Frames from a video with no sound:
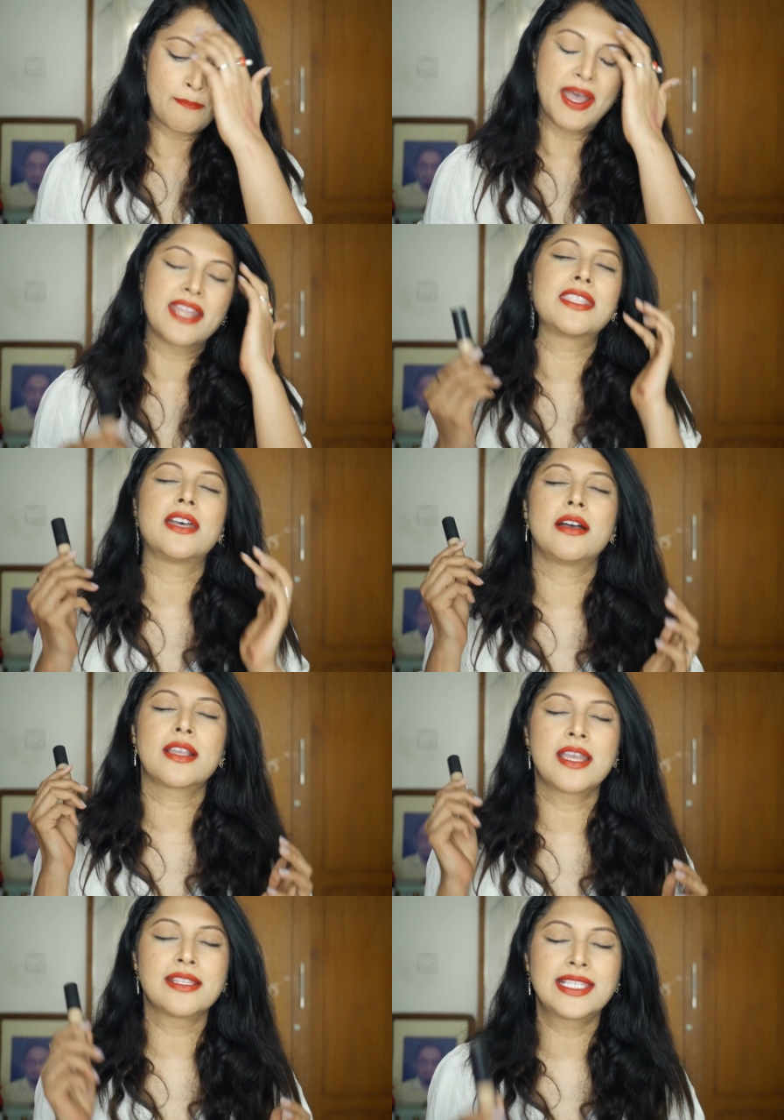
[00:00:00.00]
But the
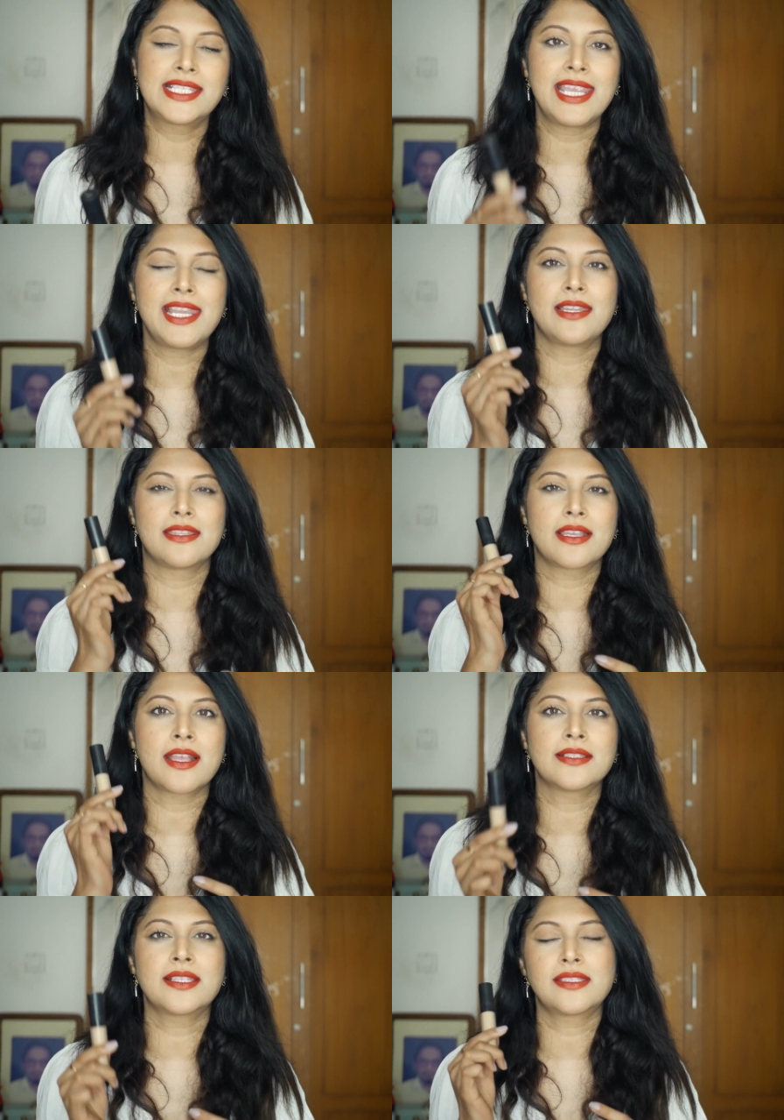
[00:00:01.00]
concealer, the
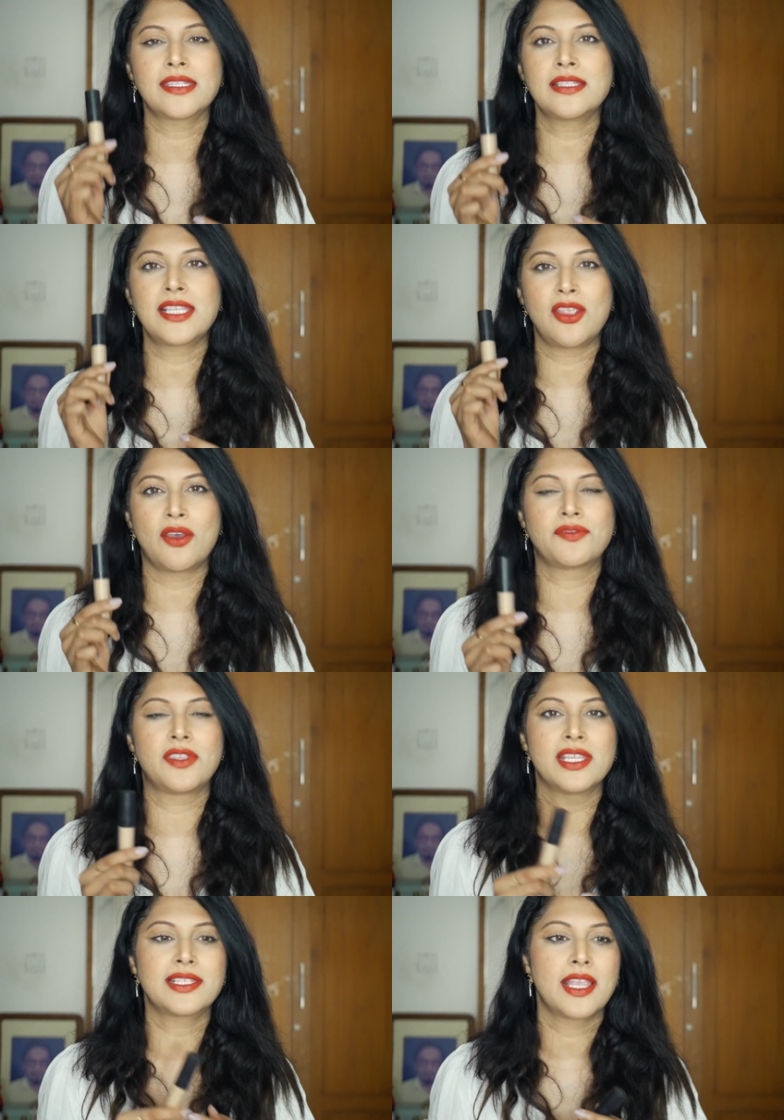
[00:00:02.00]
consistency of
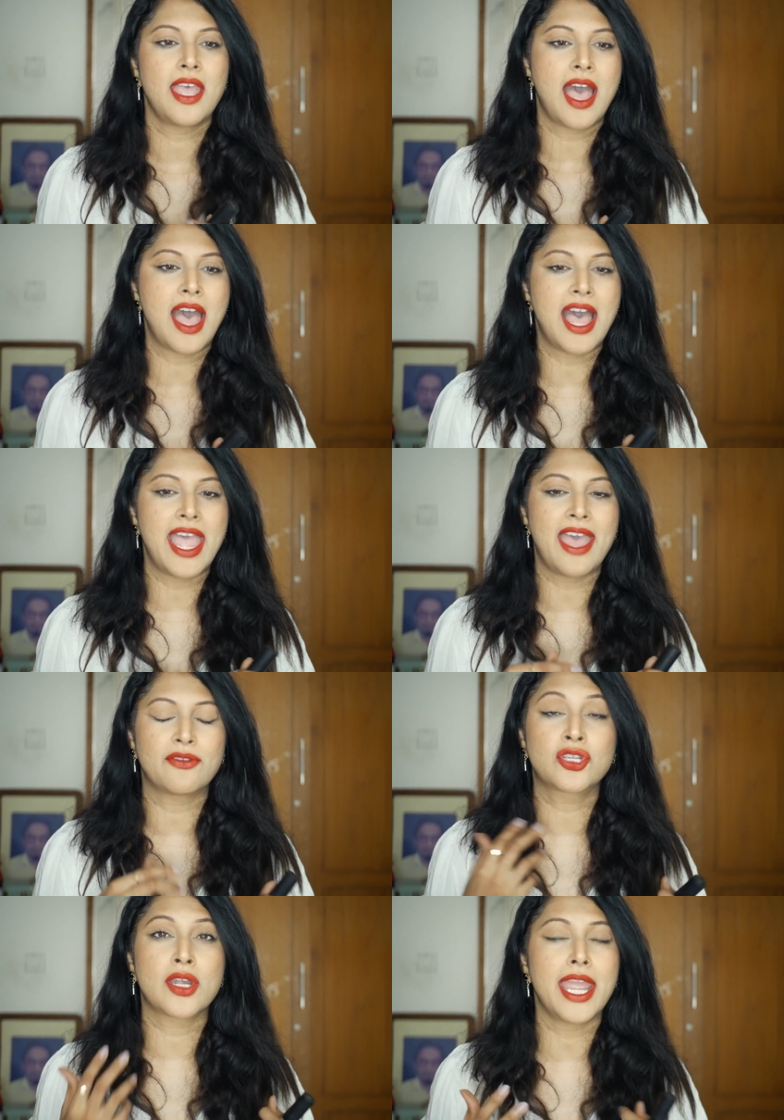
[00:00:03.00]
this, I
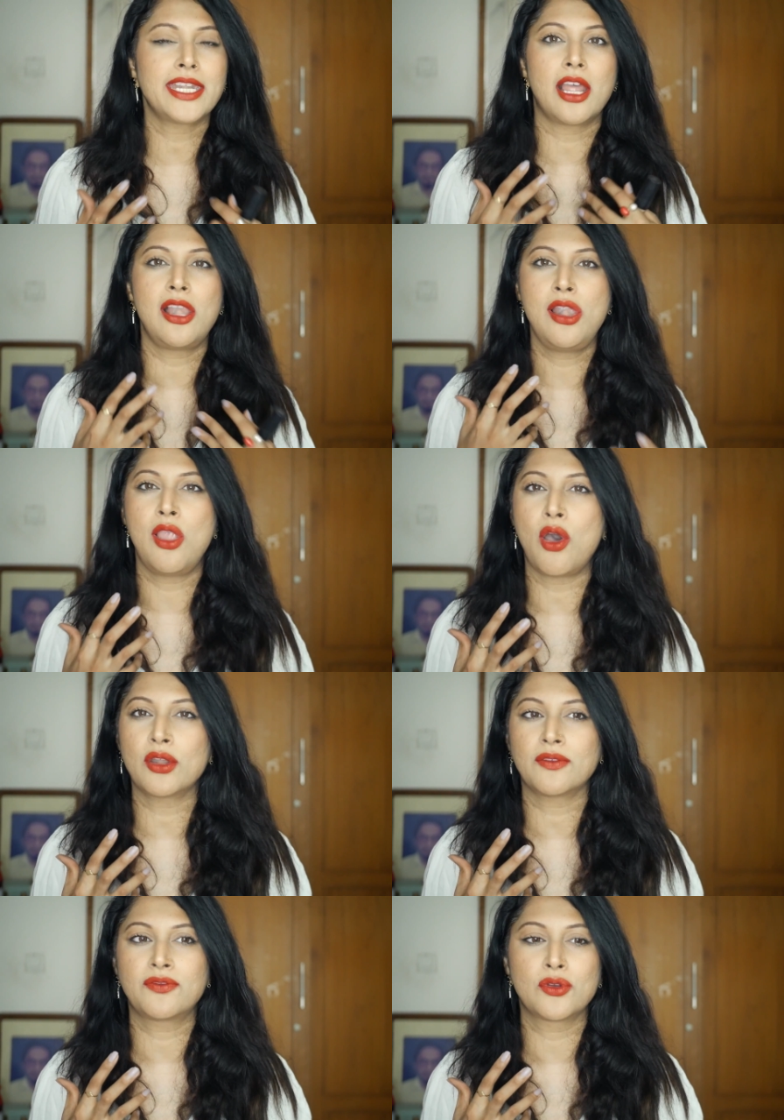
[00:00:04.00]
have tried a
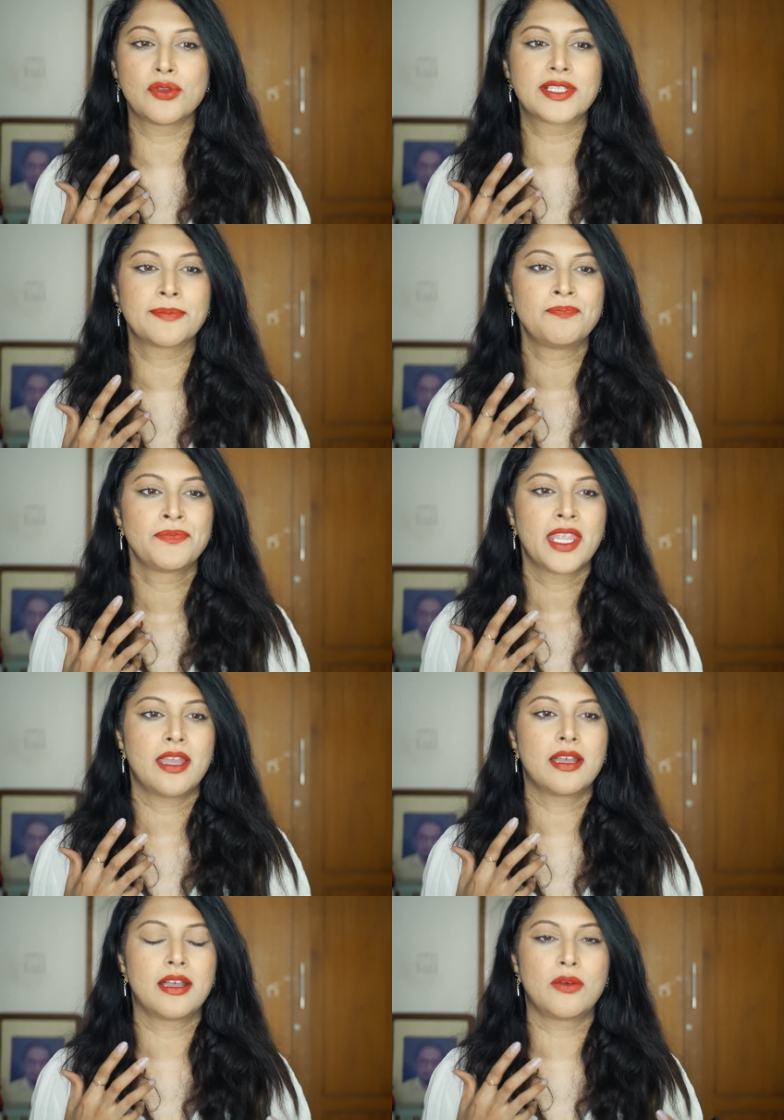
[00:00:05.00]
lot of those
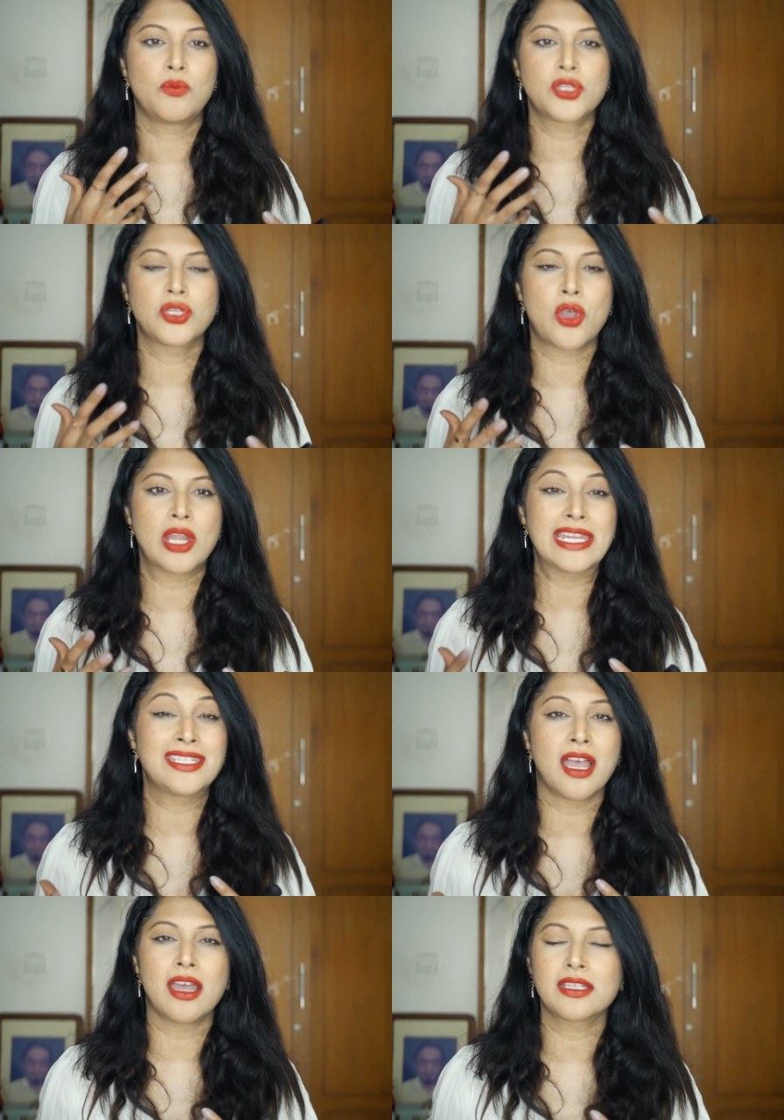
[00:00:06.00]

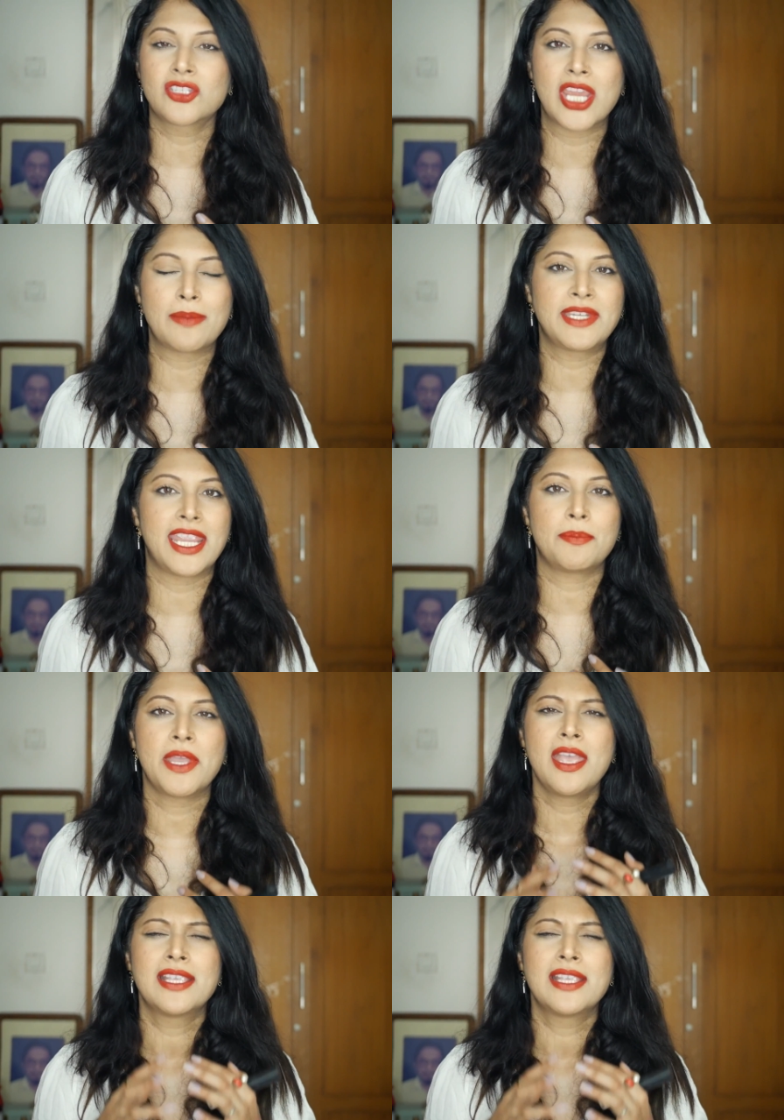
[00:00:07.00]
Tarte Shape Tape.